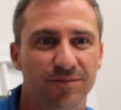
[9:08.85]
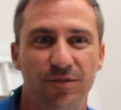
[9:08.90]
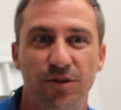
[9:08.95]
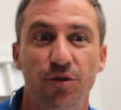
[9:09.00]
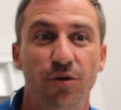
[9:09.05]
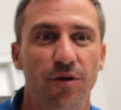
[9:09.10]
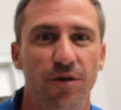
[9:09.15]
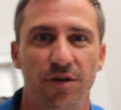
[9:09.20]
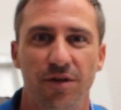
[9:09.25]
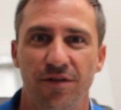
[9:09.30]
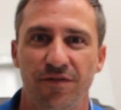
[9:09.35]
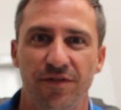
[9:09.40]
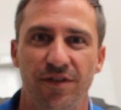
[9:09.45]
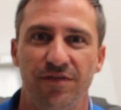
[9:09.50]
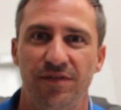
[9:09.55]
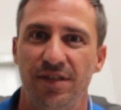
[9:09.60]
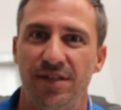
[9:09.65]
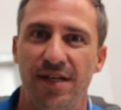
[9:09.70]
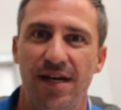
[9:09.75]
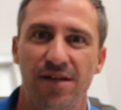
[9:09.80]

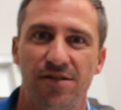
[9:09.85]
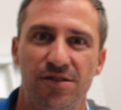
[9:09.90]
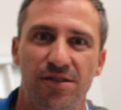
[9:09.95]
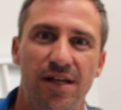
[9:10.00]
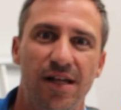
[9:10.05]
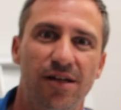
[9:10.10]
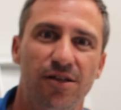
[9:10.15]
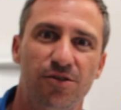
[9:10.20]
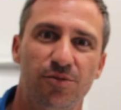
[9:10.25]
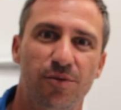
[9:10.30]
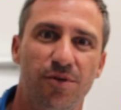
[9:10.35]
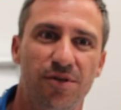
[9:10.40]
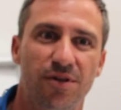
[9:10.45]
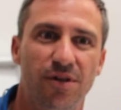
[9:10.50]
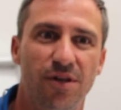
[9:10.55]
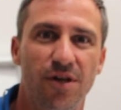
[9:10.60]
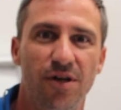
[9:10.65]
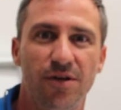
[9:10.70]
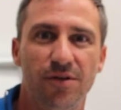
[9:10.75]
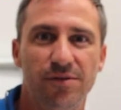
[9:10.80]
$250,000 worth
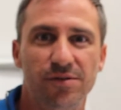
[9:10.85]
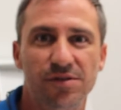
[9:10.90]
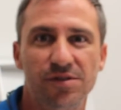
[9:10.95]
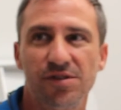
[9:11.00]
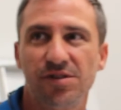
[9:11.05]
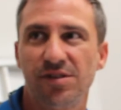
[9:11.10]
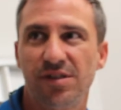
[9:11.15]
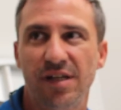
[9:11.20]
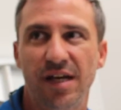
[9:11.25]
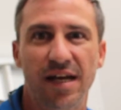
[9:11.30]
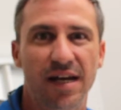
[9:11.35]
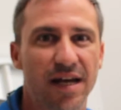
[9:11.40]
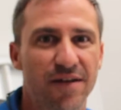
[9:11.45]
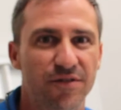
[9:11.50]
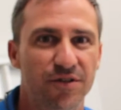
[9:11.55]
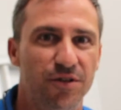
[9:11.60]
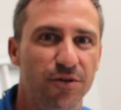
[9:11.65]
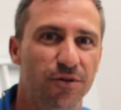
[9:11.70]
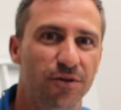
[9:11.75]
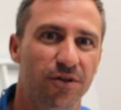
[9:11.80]
of loans and
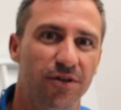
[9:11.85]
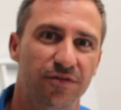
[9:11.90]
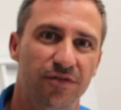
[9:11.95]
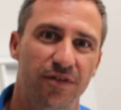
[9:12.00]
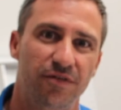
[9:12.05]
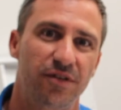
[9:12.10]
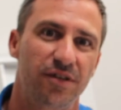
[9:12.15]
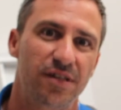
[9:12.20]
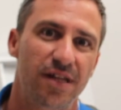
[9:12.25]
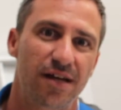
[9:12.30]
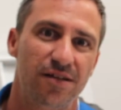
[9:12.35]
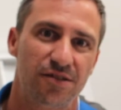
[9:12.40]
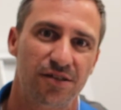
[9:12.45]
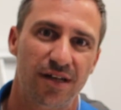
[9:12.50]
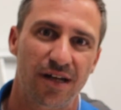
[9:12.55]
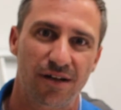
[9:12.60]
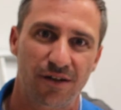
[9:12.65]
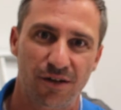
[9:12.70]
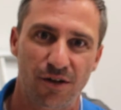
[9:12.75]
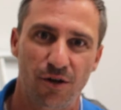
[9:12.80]
have a
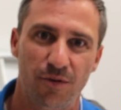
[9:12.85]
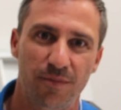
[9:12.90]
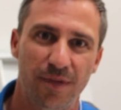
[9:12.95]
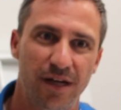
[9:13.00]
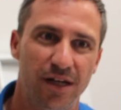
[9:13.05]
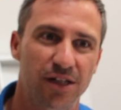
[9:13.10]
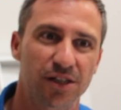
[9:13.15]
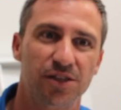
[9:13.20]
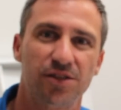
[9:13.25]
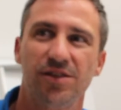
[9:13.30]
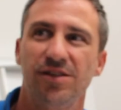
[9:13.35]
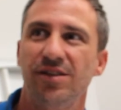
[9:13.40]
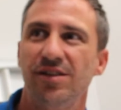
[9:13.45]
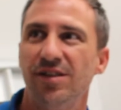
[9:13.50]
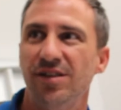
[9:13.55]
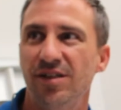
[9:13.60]
$250,000 loan balance